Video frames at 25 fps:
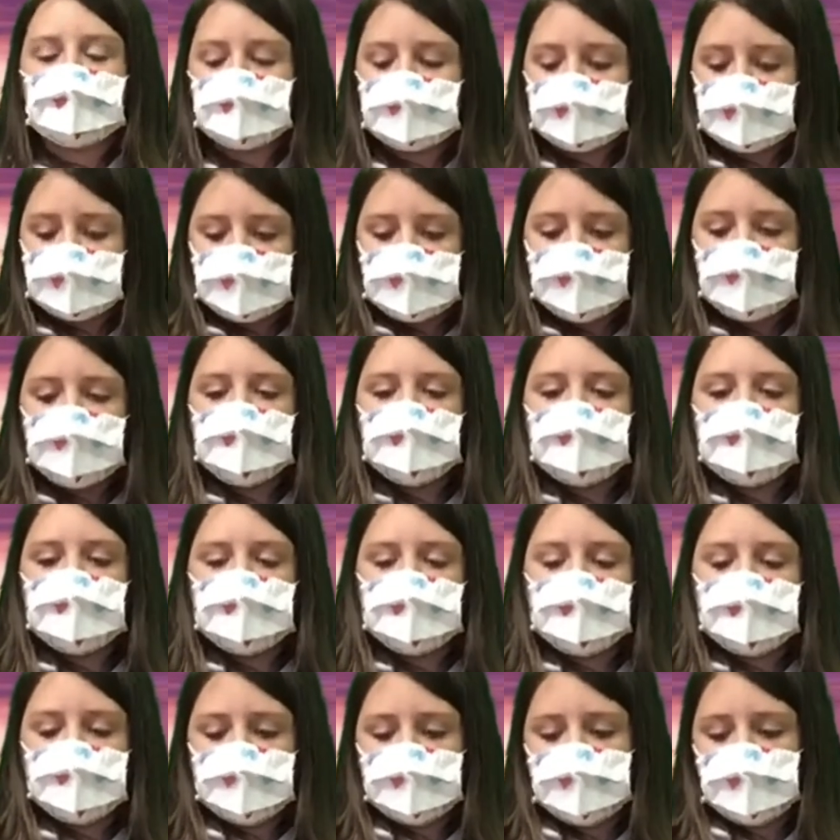
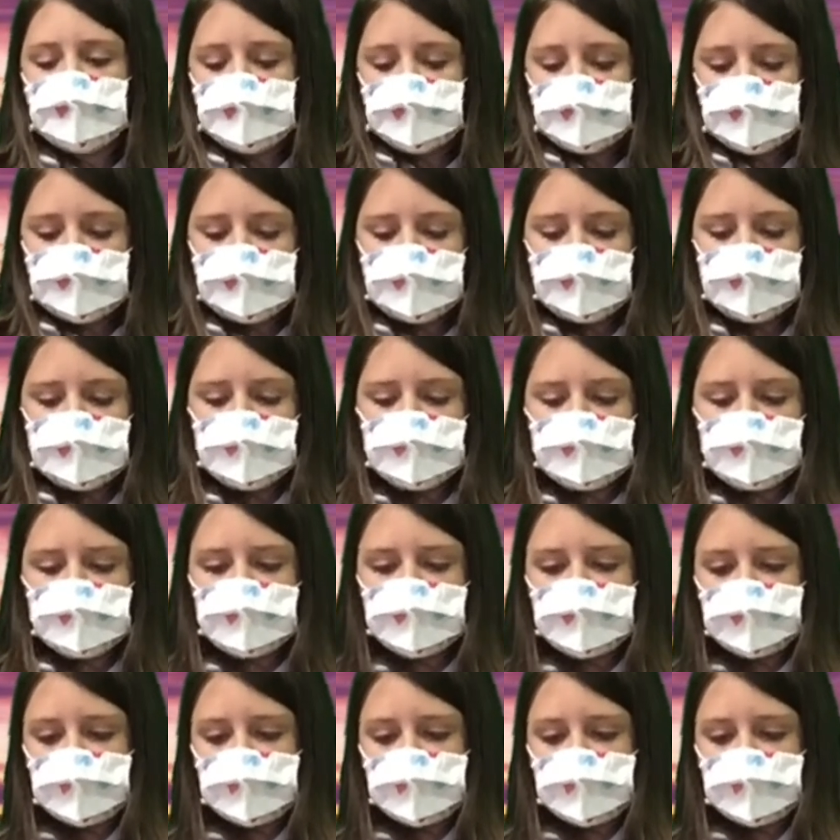[no speech]